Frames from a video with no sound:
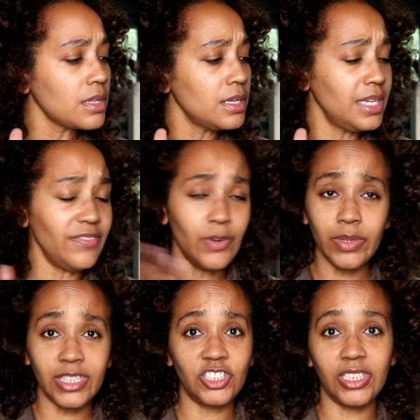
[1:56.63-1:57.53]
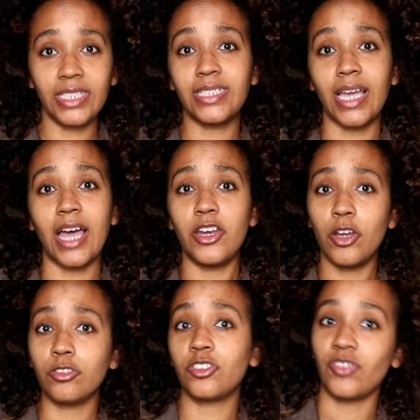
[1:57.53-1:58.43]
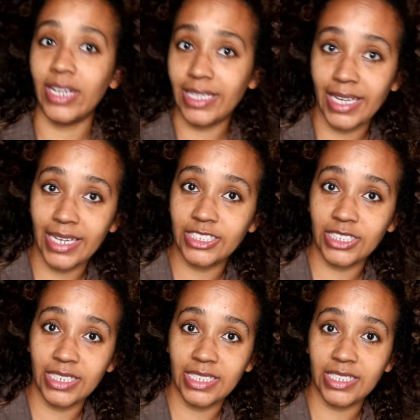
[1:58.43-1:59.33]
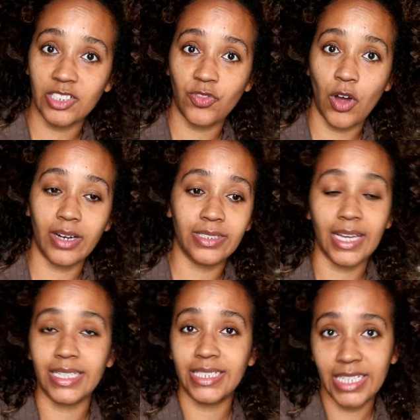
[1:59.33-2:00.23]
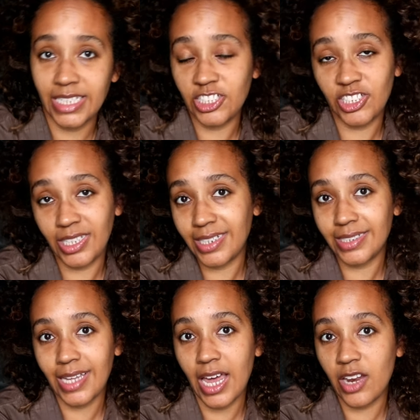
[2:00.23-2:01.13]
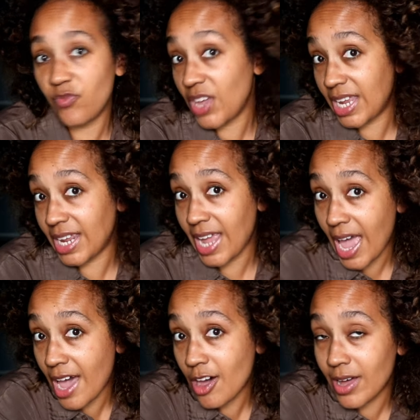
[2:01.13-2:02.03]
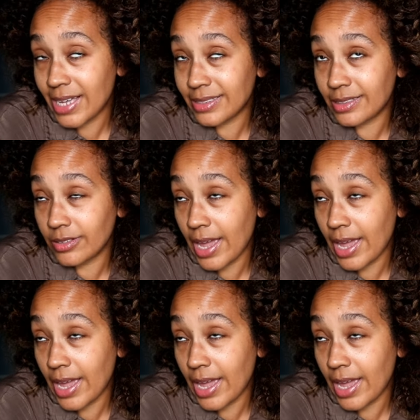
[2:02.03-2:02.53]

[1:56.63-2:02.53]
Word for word: even with the jeans like i know straight leg jeans as far as like a skinny jean is kind of fading out i still